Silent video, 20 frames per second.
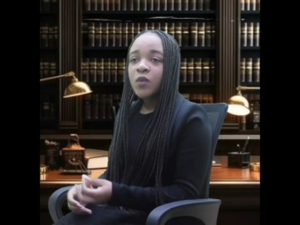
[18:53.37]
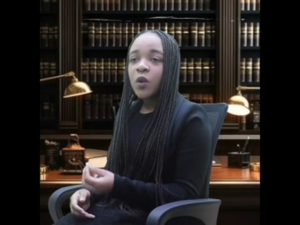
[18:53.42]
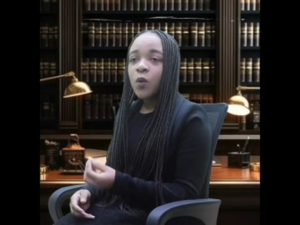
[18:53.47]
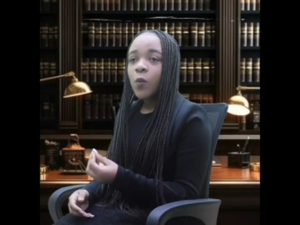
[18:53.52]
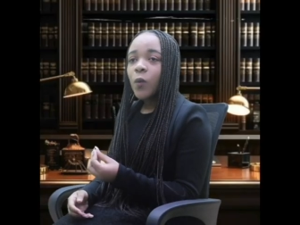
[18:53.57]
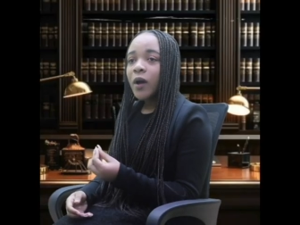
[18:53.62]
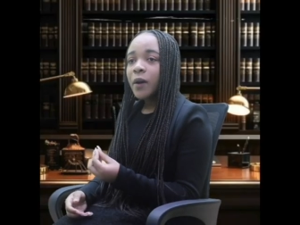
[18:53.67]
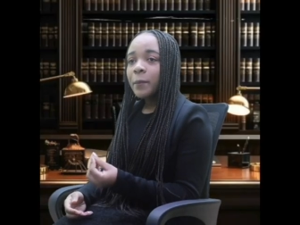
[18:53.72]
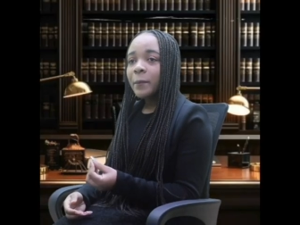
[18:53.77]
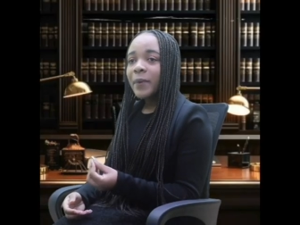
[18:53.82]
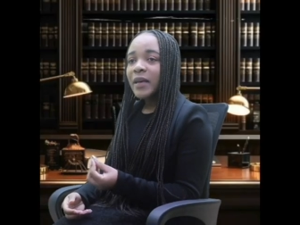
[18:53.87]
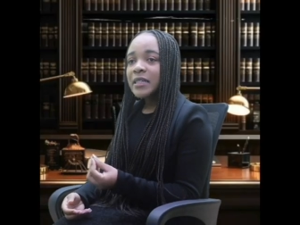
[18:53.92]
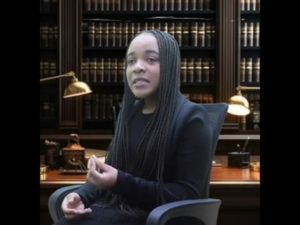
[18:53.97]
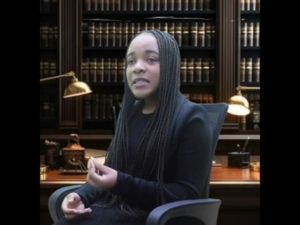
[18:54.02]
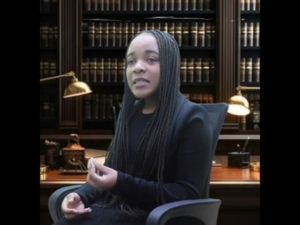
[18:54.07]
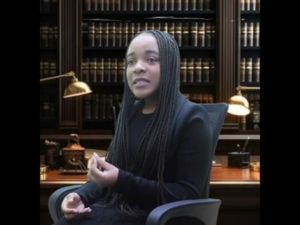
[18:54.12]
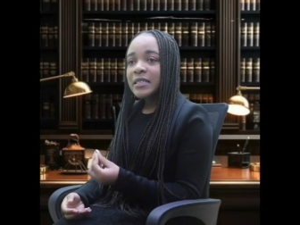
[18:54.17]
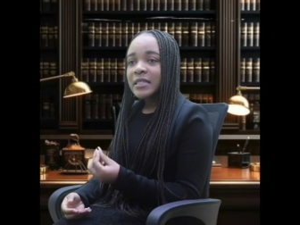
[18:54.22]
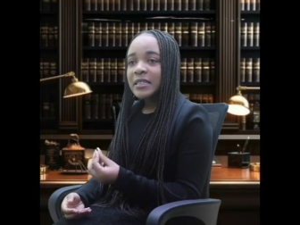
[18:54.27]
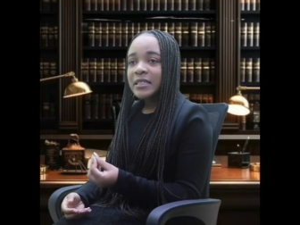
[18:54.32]
What
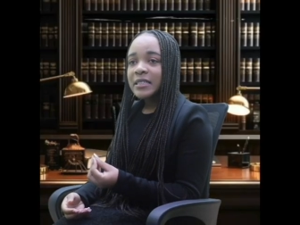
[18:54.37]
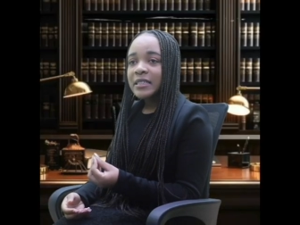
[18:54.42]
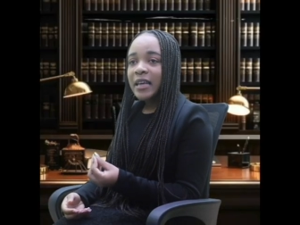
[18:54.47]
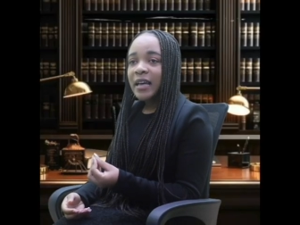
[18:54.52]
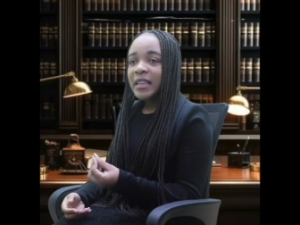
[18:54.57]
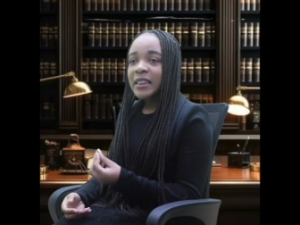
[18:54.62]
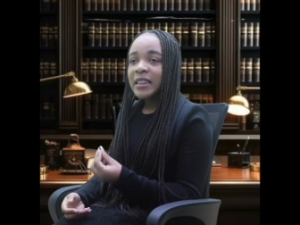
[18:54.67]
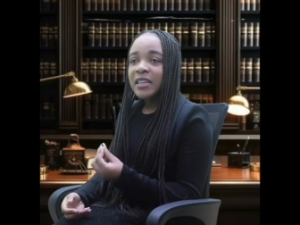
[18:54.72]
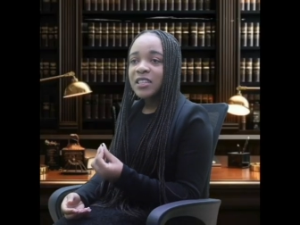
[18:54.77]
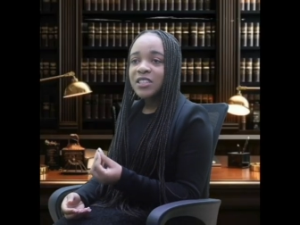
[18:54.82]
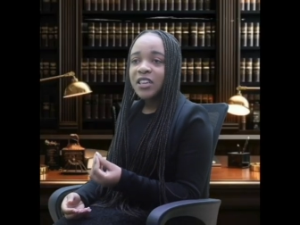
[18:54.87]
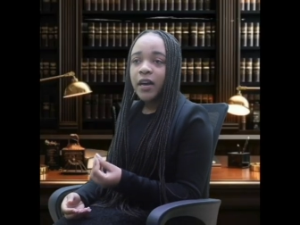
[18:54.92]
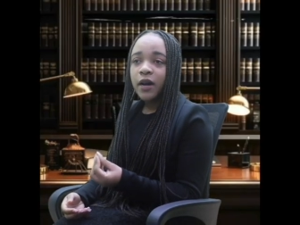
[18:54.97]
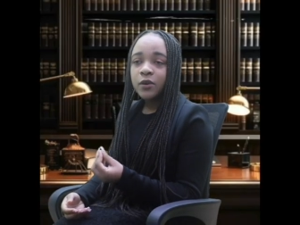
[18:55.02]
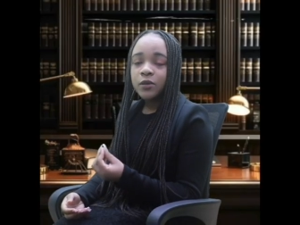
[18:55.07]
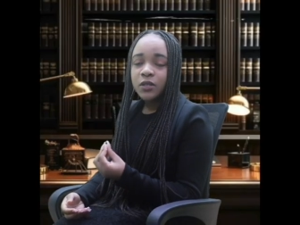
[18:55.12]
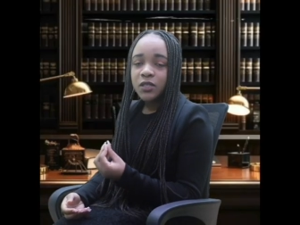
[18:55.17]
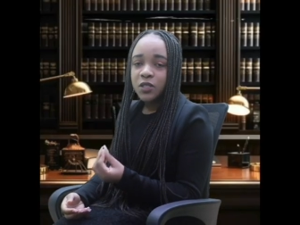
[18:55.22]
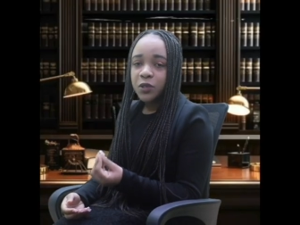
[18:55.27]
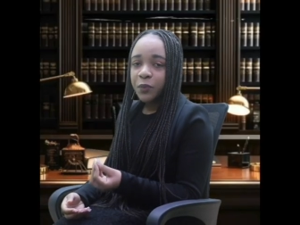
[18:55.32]
matters is that the
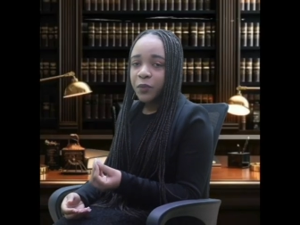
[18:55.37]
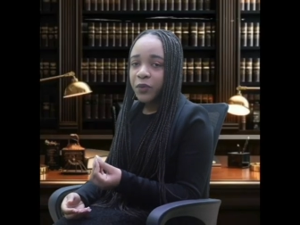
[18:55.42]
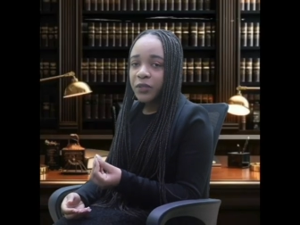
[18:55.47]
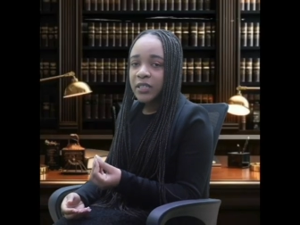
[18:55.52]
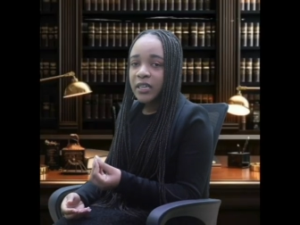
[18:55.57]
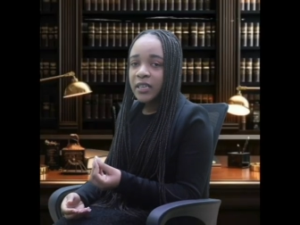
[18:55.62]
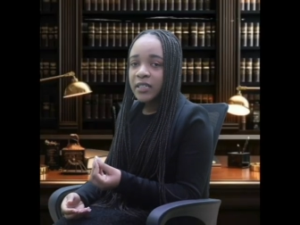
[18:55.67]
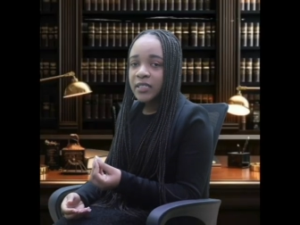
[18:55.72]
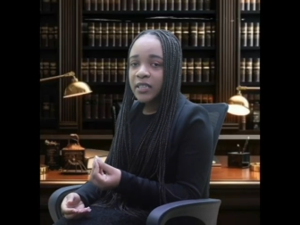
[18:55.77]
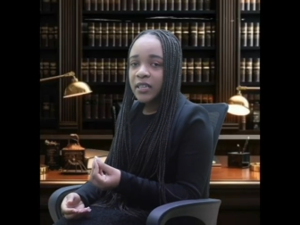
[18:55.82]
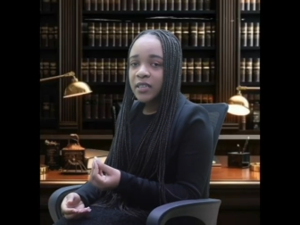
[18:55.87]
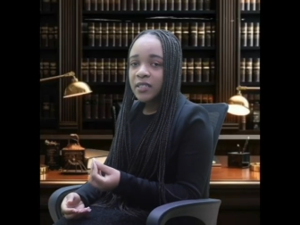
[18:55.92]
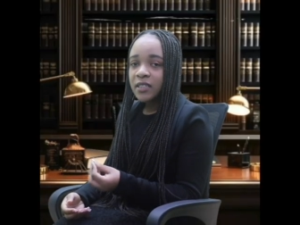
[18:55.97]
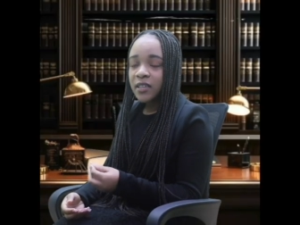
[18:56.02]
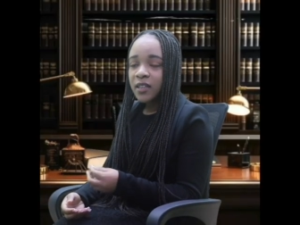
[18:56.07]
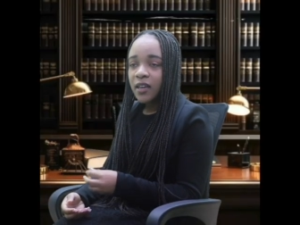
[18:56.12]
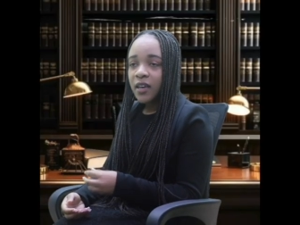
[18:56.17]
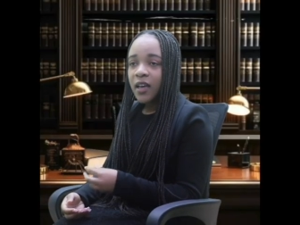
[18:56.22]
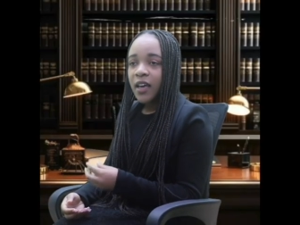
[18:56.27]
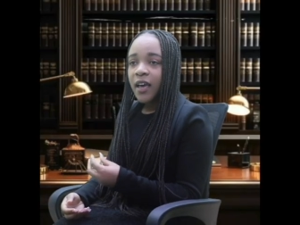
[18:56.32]
child is protected,
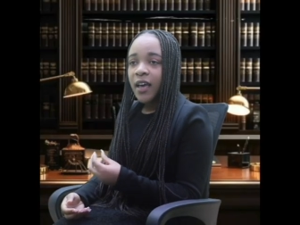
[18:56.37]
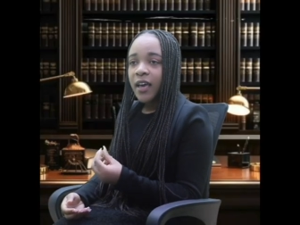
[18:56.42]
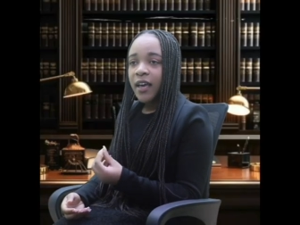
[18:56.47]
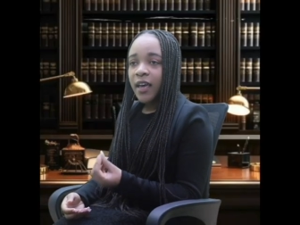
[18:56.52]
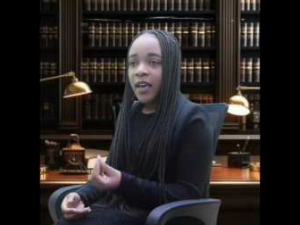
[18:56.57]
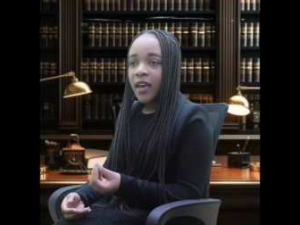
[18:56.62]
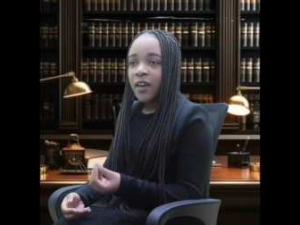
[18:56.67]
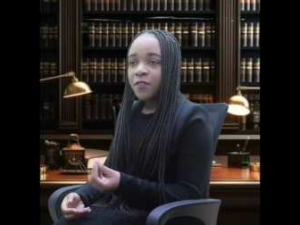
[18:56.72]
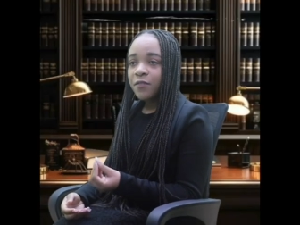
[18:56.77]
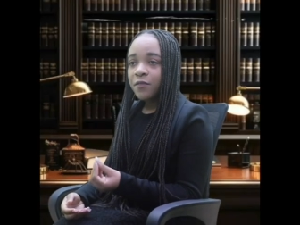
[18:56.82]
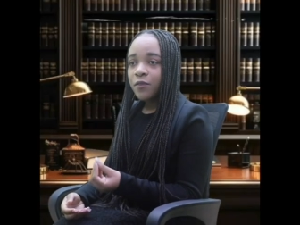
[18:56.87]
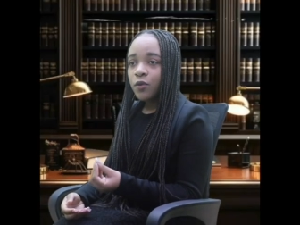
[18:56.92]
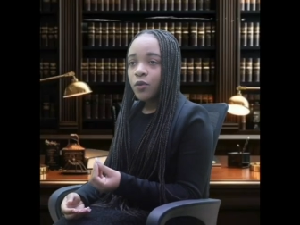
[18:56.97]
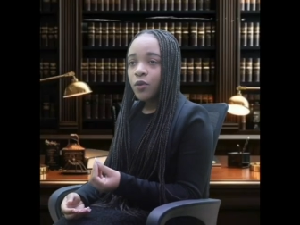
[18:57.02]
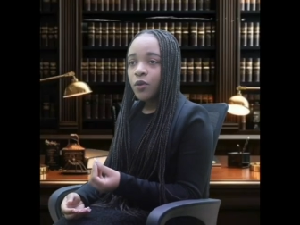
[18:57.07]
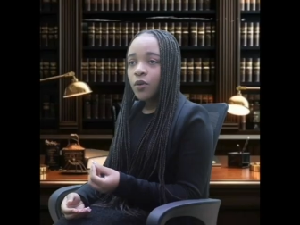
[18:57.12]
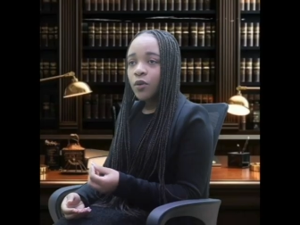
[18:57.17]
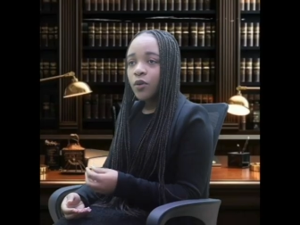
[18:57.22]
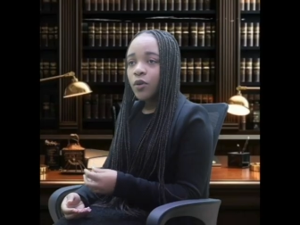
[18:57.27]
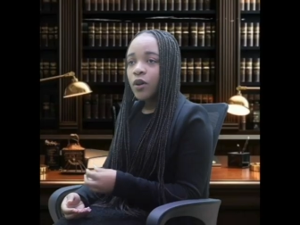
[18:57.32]
cared
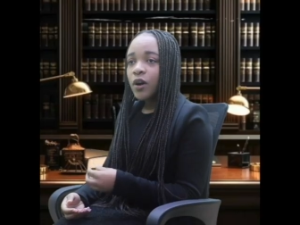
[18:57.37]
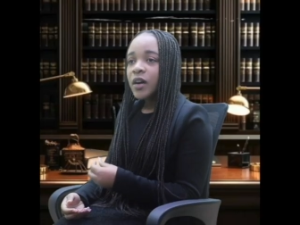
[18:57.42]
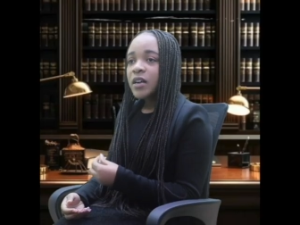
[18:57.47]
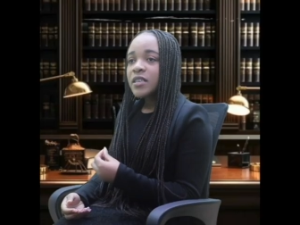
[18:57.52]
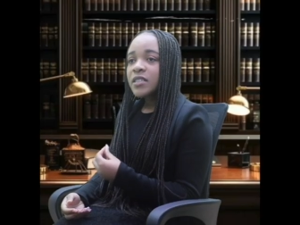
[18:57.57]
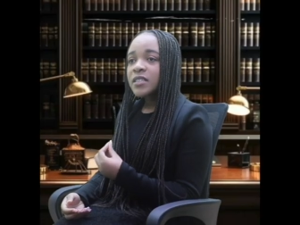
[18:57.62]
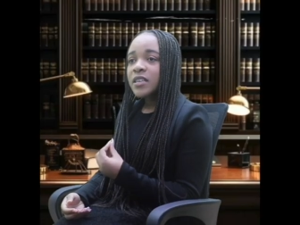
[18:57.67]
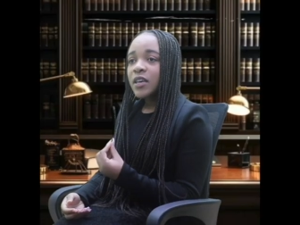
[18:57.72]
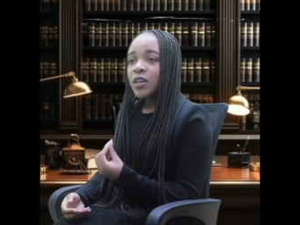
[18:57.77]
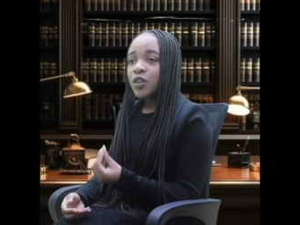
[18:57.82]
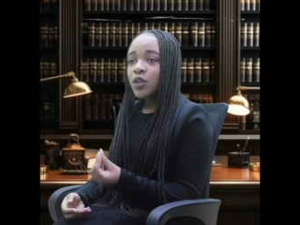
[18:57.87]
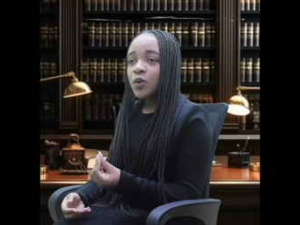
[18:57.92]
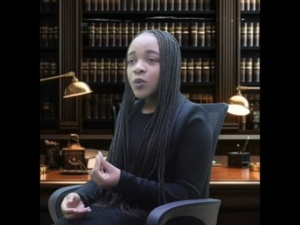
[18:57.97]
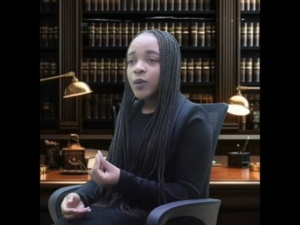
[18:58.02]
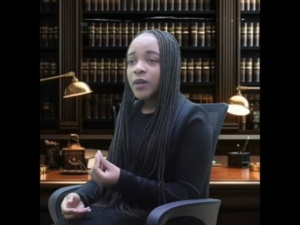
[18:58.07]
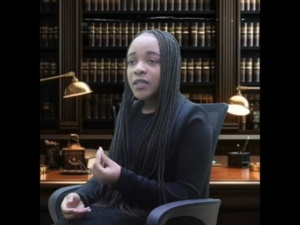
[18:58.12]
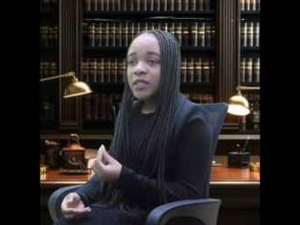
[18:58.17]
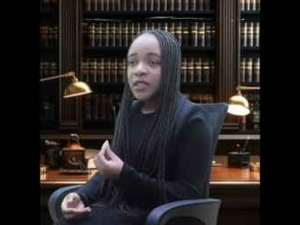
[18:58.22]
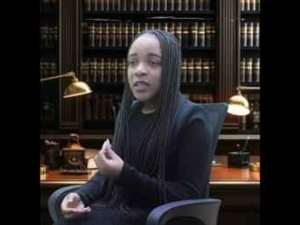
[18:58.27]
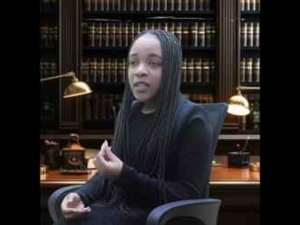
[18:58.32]
for,
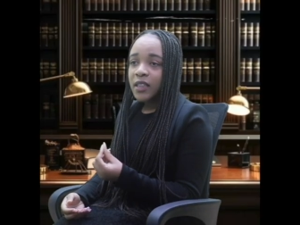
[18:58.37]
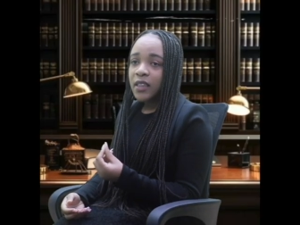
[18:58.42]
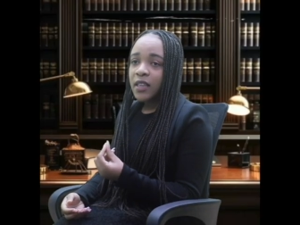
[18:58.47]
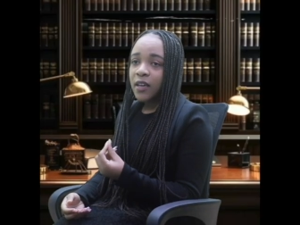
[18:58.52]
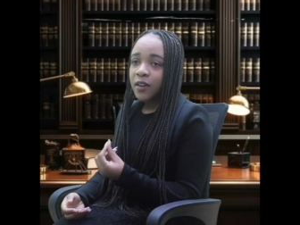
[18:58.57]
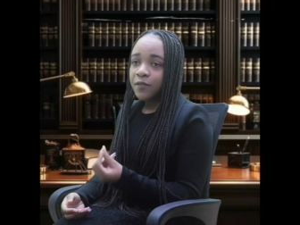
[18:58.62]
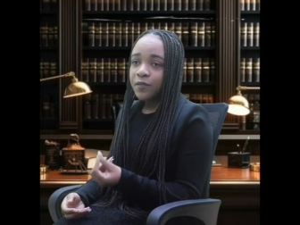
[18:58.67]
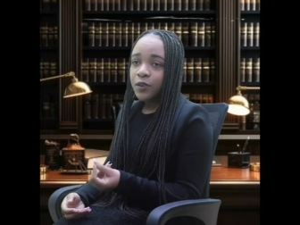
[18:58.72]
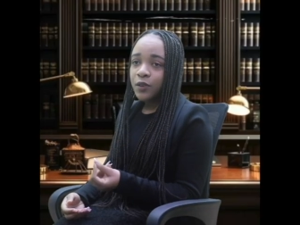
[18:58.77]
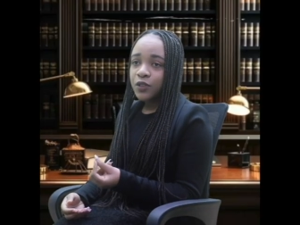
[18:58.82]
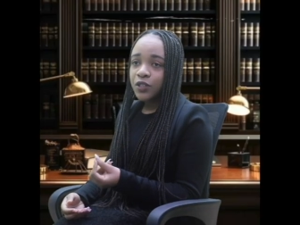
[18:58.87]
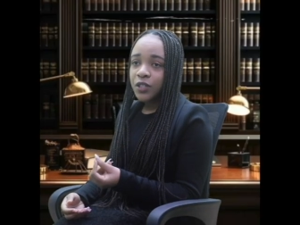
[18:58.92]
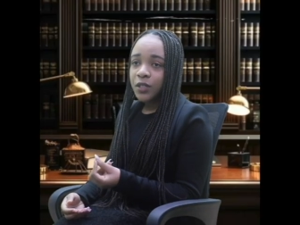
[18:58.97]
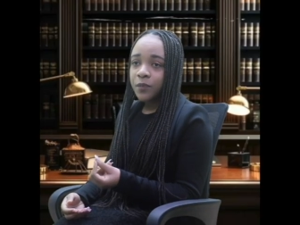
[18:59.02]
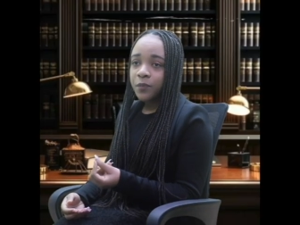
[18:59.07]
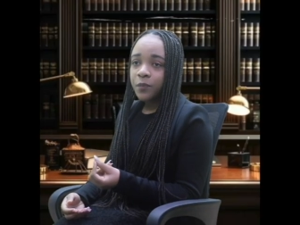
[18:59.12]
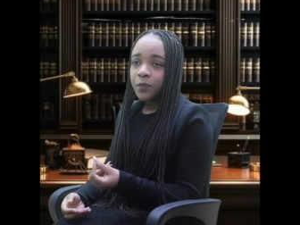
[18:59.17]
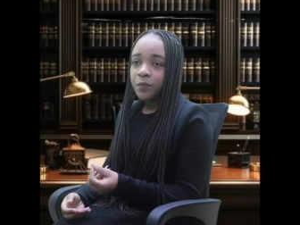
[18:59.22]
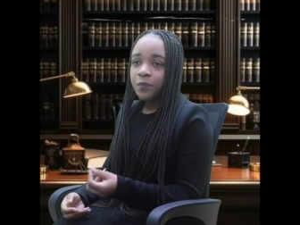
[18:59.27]
secured in their future.